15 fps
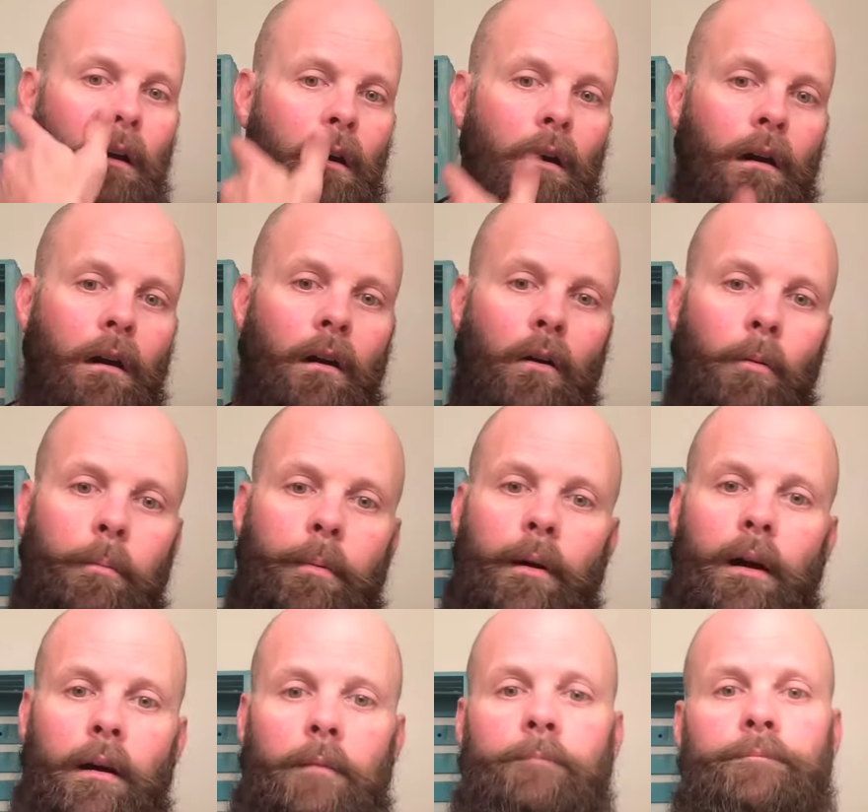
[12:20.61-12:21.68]
Hope
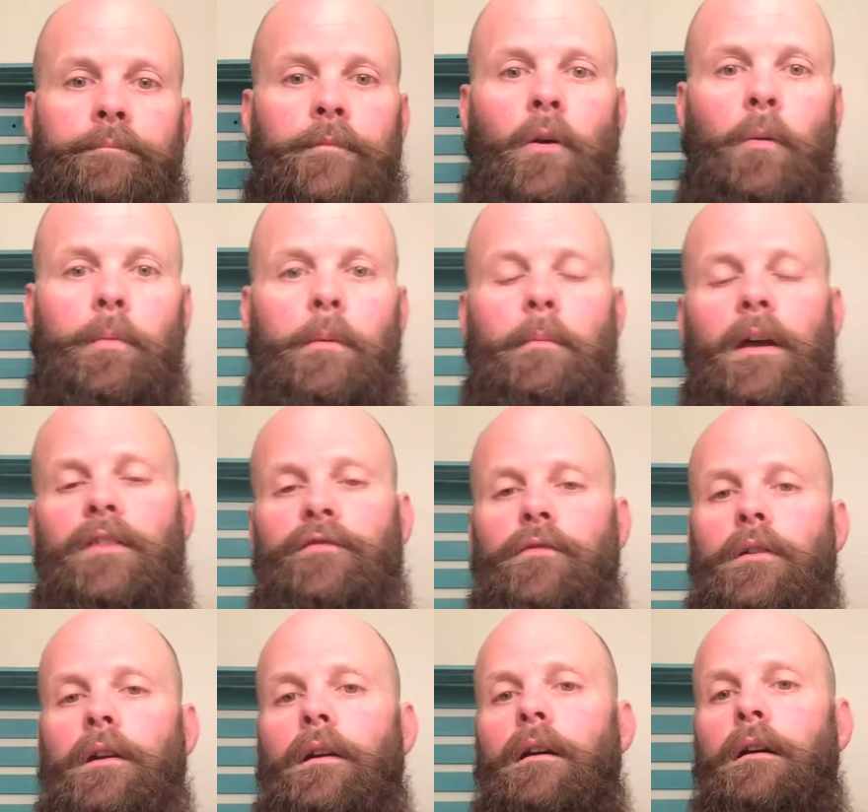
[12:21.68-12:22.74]
the best
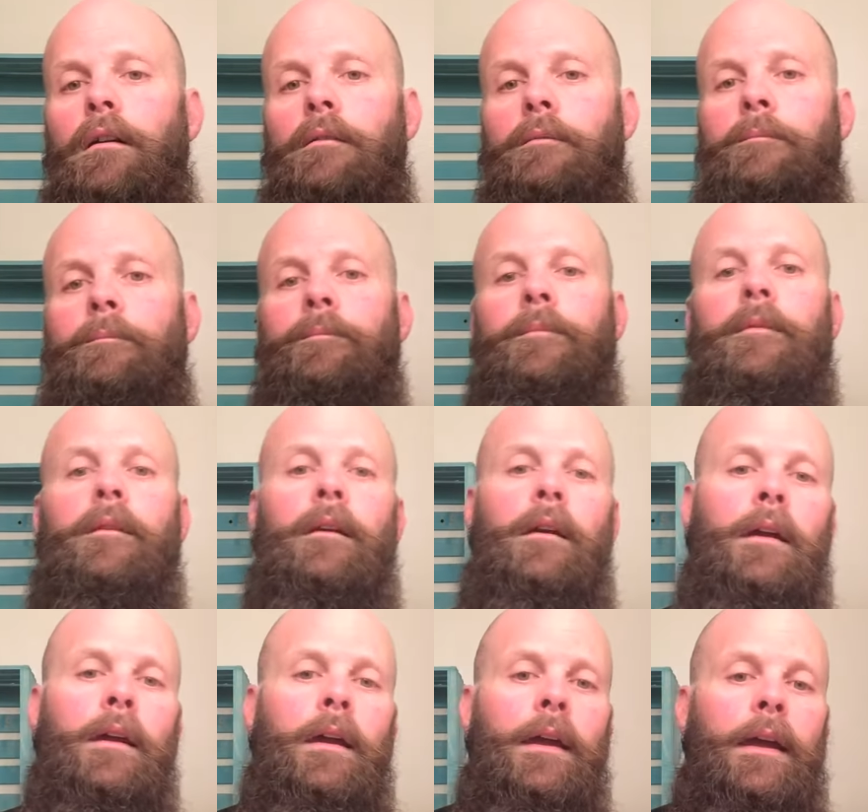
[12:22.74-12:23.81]
for y'all,
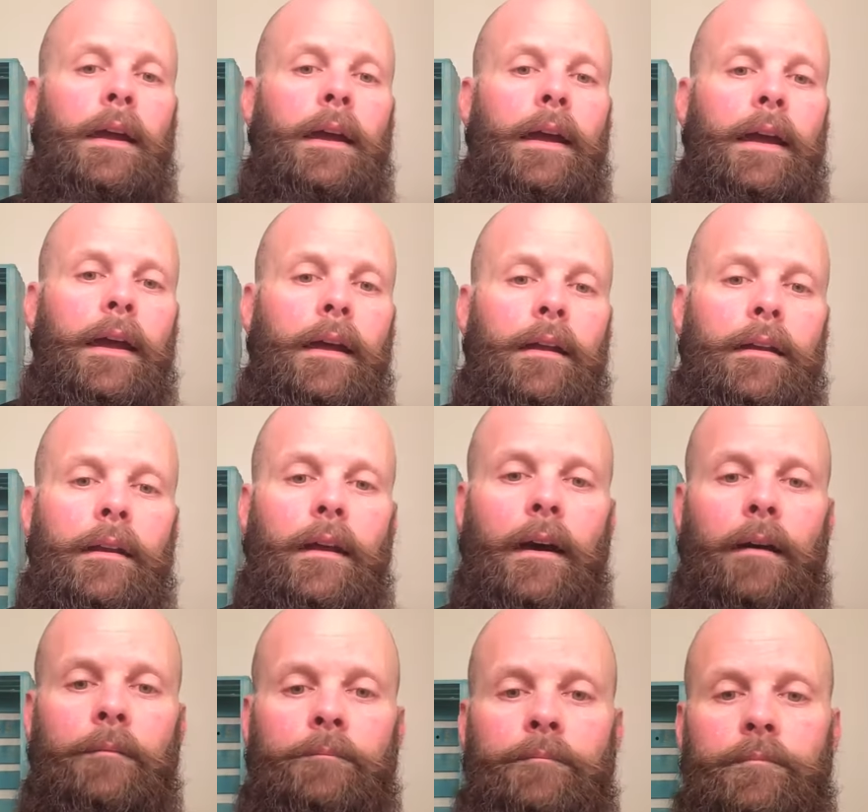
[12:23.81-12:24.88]
and
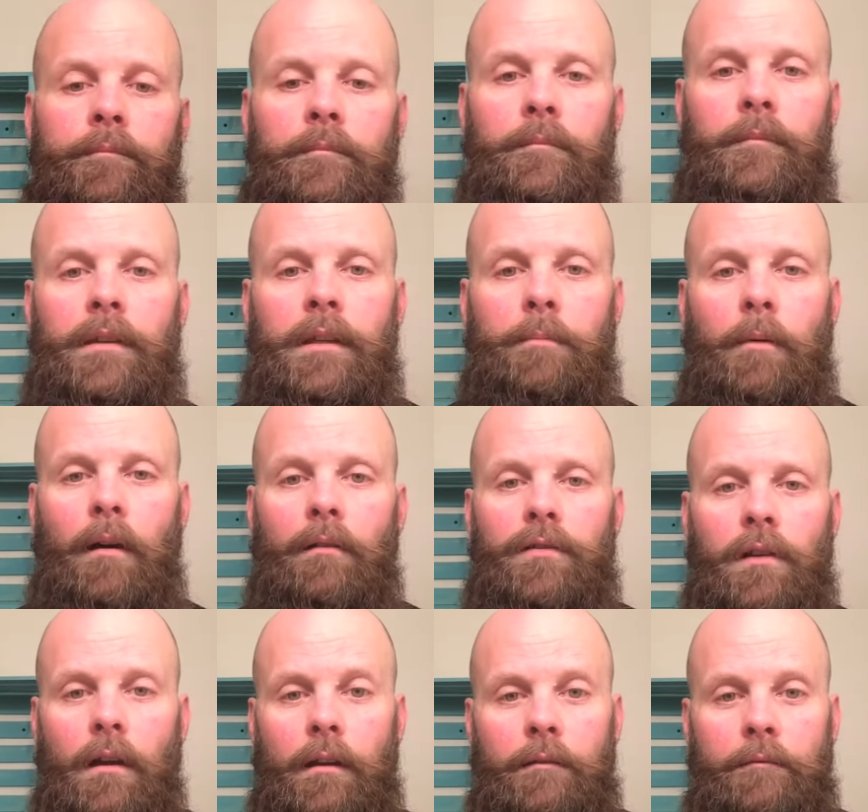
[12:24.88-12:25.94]
keep on
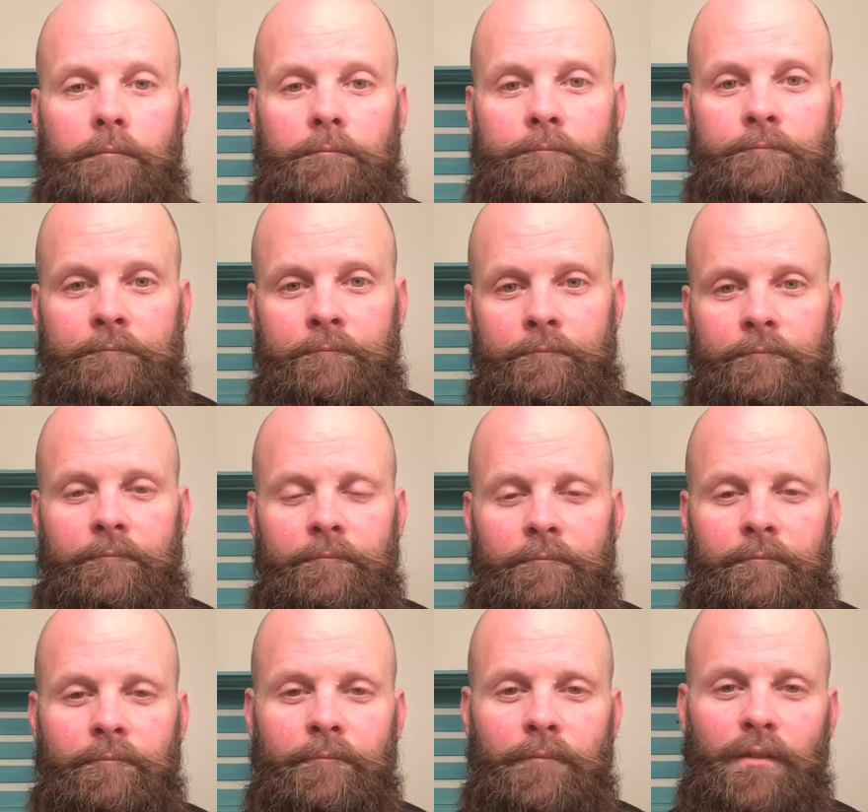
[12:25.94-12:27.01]
trucking.
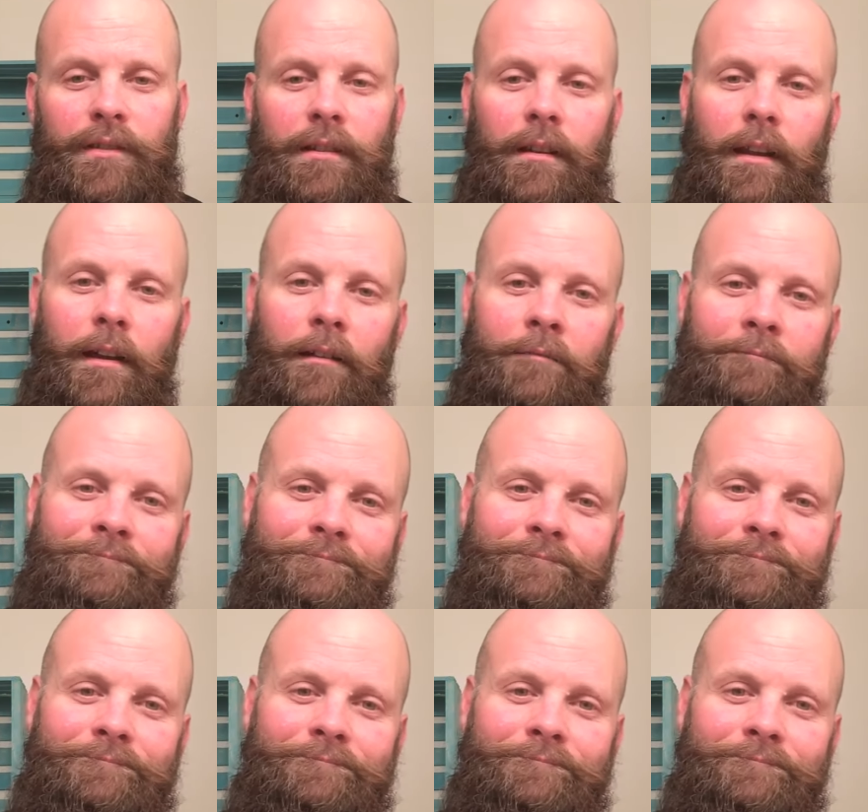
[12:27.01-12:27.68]
We'll see you later.